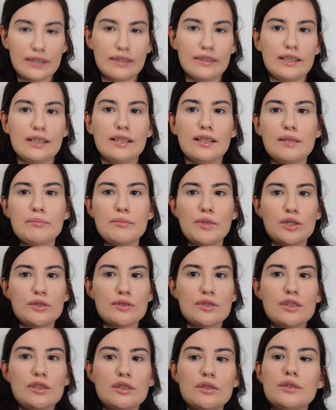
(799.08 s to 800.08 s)
think I'm
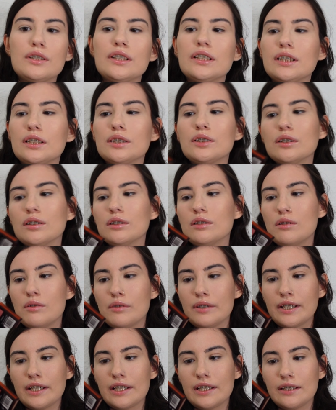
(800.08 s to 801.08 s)
also gonna go
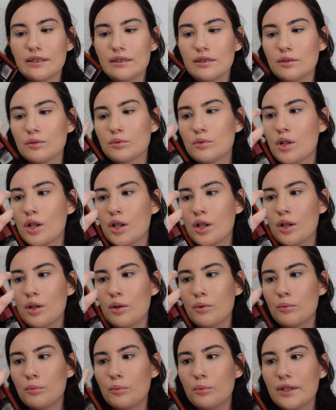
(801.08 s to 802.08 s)
in
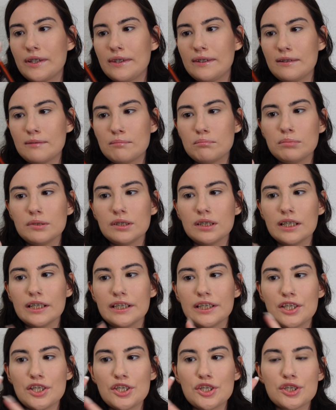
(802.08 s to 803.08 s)
with the
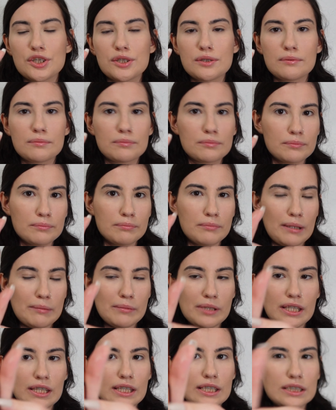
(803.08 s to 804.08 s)
blush.
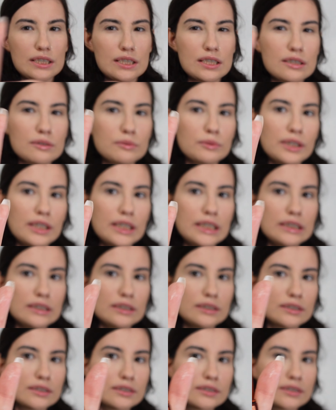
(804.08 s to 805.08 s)
Maybe this
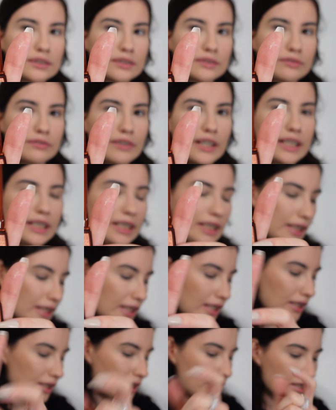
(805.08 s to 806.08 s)
one right
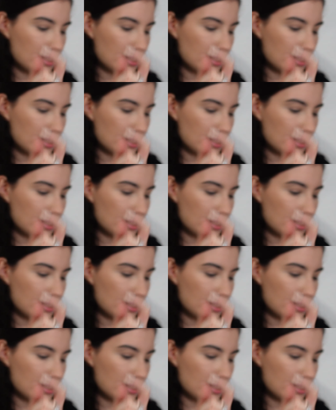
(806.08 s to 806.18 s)
here.